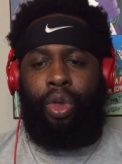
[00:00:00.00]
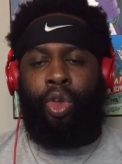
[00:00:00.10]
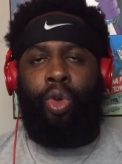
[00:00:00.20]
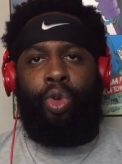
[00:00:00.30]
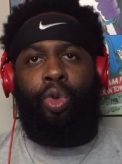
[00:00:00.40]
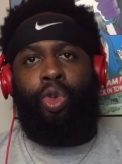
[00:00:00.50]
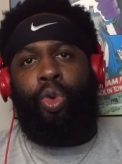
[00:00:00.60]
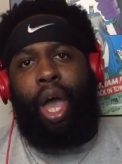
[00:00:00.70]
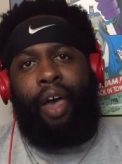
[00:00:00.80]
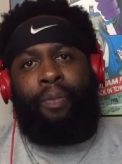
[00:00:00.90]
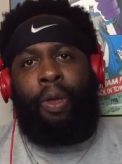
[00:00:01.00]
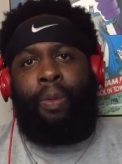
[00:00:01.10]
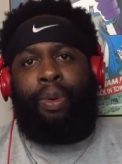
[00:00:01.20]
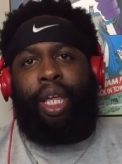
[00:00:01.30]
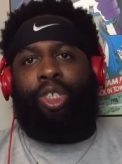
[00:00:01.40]
you have
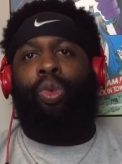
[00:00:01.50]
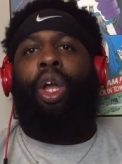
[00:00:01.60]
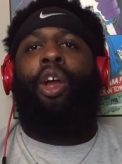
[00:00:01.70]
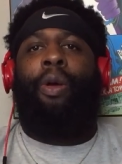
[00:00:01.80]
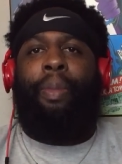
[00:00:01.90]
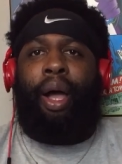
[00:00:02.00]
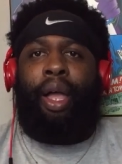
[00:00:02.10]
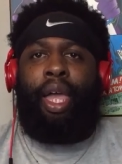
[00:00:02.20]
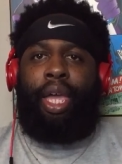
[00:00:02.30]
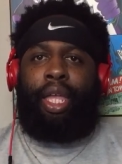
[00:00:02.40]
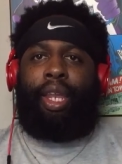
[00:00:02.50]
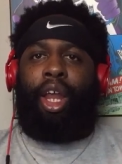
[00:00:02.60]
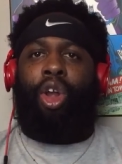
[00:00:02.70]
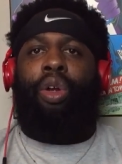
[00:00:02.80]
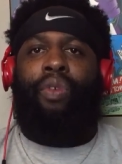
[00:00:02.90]
people that you care about
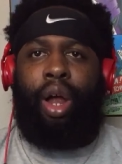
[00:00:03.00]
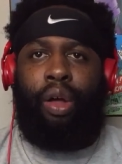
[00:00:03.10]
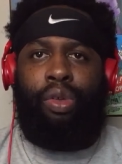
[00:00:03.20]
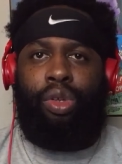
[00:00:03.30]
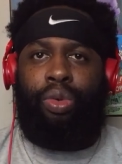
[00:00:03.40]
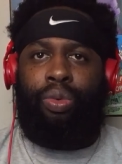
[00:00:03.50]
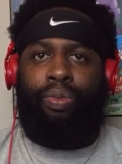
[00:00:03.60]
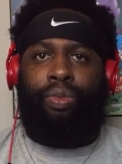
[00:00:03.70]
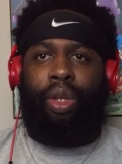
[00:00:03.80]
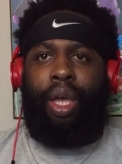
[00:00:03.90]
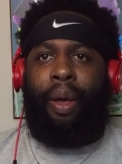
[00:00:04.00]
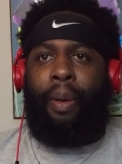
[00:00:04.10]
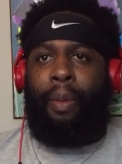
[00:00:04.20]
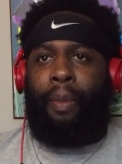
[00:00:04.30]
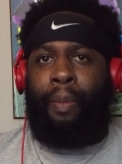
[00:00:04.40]
that are around you,
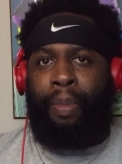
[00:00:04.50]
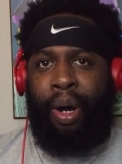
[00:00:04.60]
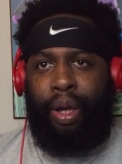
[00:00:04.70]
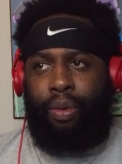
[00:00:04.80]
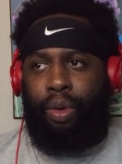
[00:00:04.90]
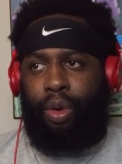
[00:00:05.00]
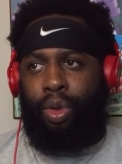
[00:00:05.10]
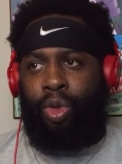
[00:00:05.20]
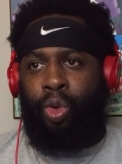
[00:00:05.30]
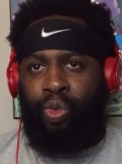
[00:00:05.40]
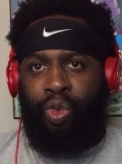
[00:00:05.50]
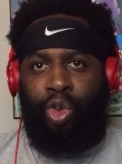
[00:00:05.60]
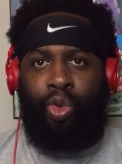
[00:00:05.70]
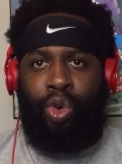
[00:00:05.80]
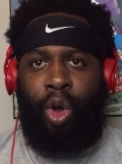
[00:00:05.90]
but
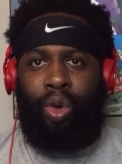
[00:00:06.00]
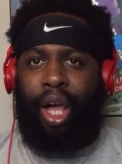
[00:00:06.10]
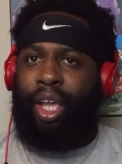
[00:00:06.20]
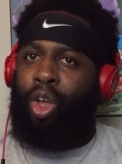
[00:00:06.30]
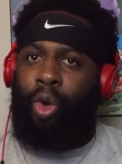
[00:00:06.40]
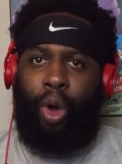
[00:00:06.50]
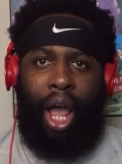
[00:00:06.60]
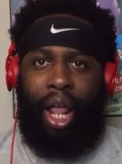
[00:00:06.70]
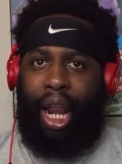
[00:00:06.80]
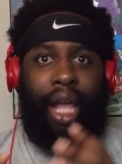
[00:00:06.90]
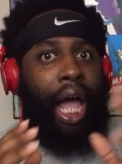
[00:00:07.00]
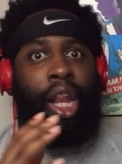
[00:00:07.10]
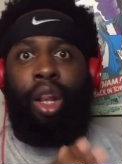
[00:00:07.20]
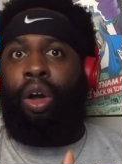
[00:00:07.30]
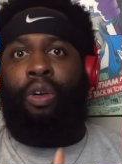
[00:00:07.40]
you know, like, yo, I
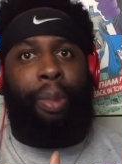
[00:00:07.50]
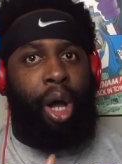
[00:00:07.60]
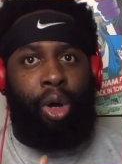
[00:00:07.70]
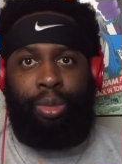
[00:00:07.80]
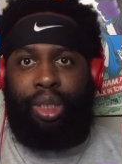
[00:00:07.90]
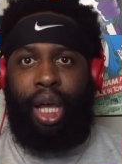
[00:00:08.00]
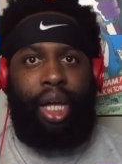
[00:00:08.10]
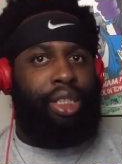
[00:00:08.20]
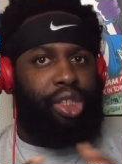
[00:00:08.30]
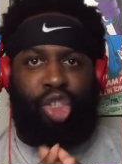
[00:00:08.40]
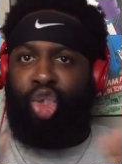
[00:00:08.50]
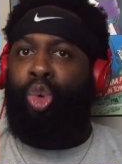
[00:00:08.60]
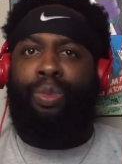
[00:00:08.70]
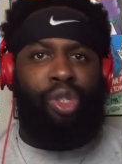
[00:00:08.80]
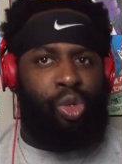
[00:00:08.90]
love my hometown. It's
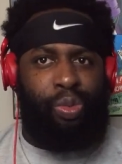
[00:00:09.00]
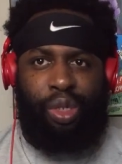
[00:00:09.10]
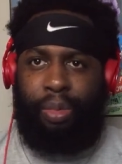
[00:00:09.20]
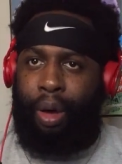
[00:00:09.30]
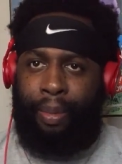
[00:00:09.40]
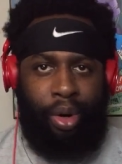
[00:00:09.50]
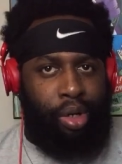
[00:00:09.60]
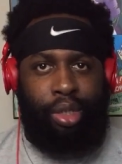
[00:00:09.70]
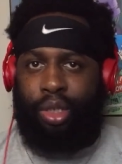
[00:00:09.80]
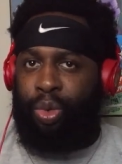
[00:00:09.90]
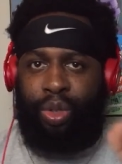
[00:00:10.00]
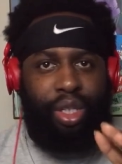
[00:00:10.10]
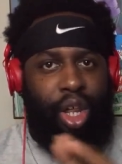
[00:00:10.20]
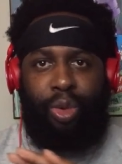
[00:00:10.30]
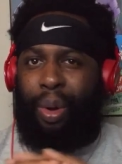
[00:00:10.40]
super, super small. Burnie's,
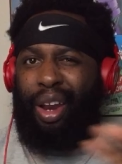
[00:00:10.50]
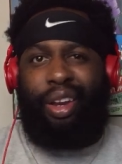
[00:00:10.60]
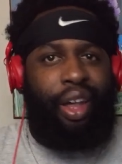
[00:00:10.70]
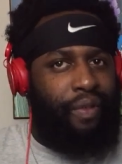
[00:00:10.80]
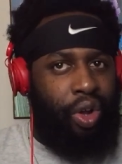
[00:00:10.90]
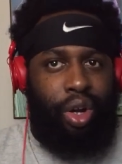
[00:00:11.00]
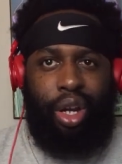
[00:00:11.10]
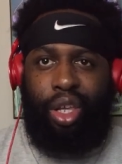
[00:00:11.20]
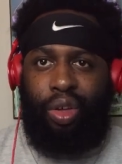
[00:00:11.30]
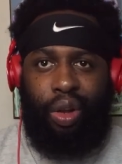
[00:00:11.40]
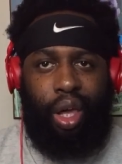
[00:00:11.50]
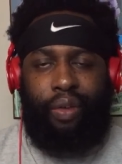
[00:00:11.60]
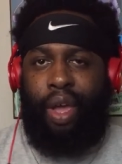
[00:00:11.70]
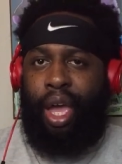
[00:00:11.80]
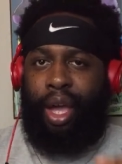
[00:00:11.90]
Louisiana, you probably never heard of it in your
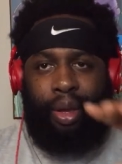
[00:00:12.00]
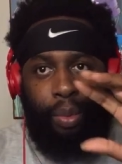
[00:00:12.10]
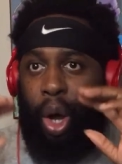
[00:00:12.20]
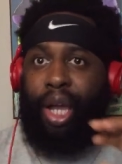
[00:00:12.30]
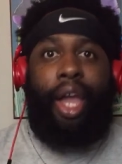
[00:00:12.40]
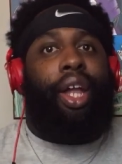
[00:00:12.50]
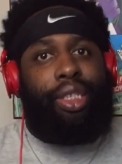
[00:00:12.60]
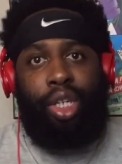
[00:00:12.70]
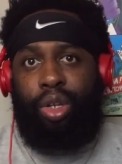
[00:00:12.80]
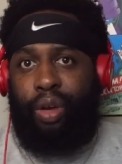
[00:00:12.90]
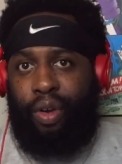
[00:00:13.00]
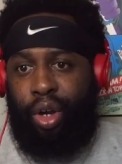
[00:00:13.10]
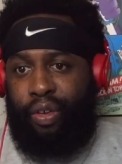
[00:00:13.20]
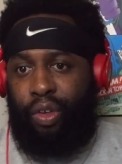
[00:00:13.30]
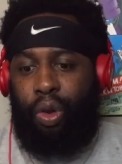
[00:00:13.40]
life. Well, I guarantee you never
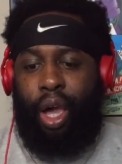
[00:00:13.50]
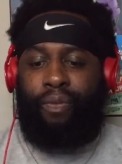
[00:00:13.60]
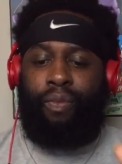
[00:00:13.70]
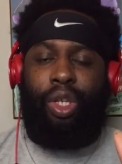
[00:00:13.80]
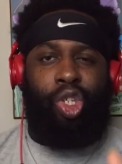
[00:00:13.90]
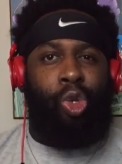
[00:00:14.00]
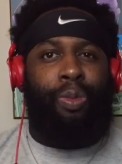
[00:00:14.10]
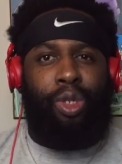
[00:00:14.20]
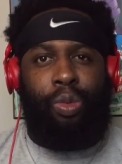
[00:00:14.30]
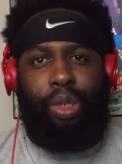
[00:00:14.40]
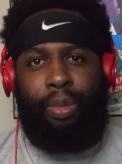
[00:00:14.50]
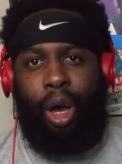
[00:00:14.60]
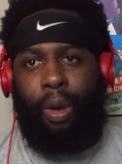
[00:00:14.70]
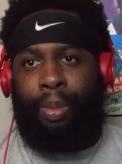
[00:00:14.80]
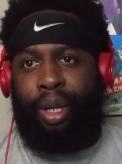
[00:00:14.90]
heard of it in your life. Super, super
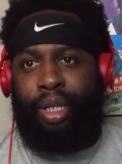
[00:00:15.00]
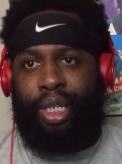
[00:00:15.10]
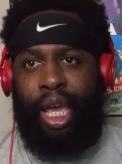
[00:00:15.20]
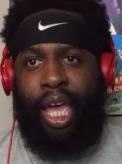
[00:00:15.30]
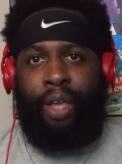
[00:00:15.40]
small place.